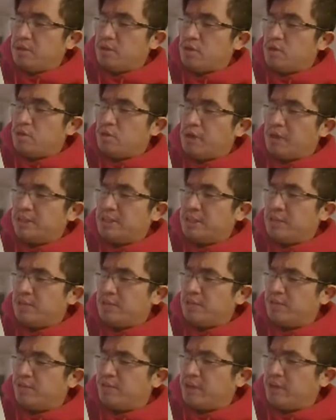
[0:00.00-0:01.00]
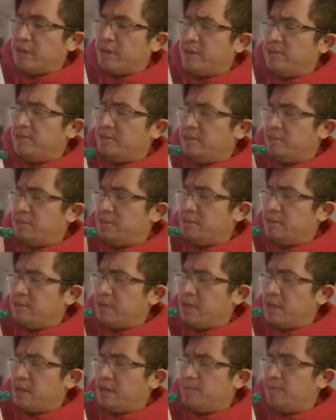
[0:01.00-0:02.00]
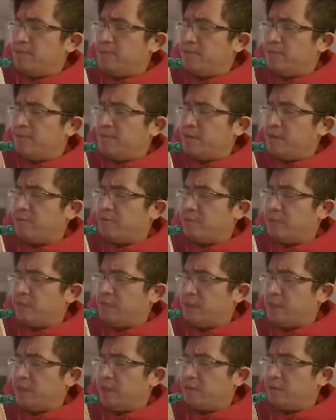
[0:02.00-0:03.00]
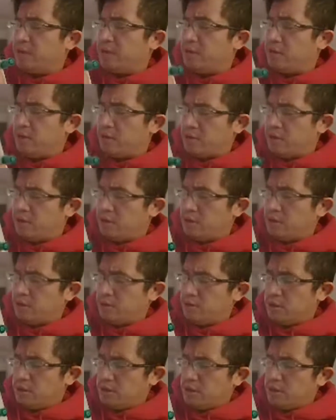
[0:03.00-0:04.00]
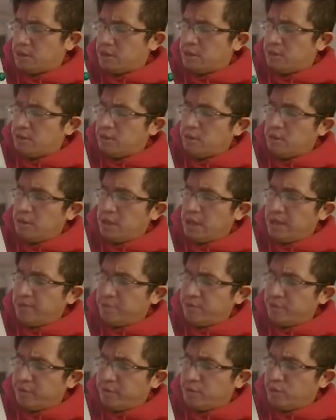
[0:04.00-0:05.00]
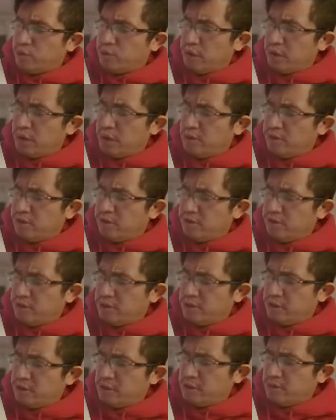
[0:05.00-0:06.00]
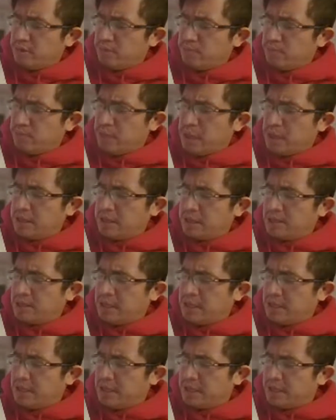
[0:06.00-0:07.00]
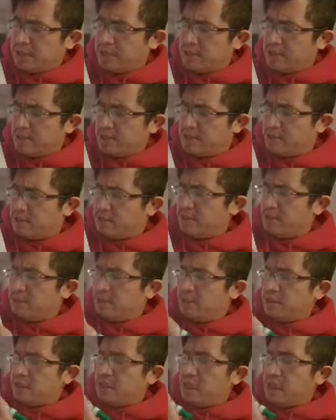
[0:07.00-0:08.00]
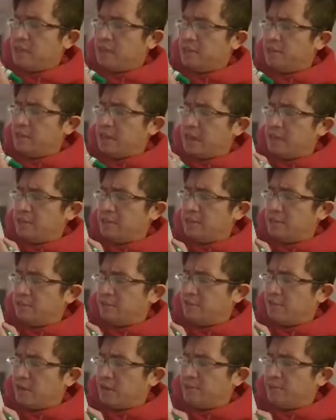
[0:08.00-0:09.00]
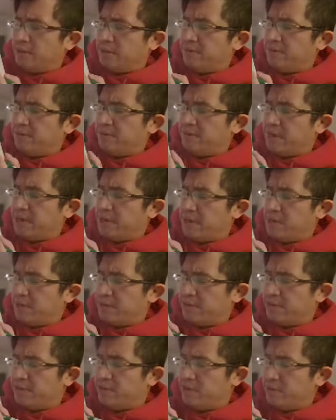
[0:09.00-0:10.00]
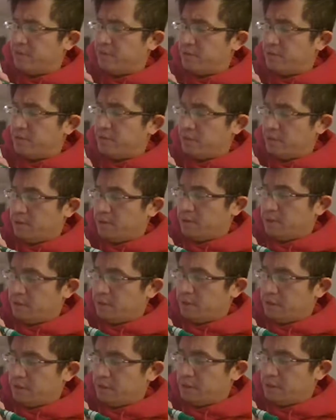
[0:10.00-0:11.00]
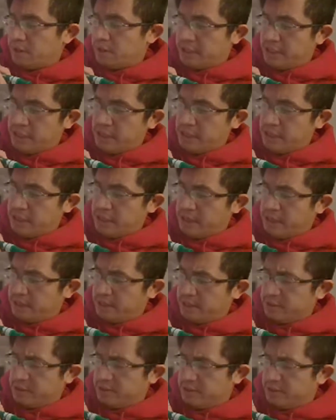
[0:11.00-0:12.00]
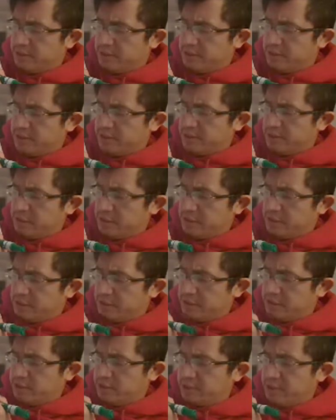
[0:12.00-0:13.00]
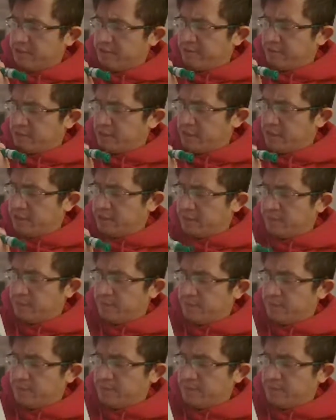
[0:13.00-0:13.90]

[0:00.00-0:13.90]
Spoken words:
cross out the fives, and put a 5 right here. We're left with 12 minus x, and 90 divided by 5 should get us 17.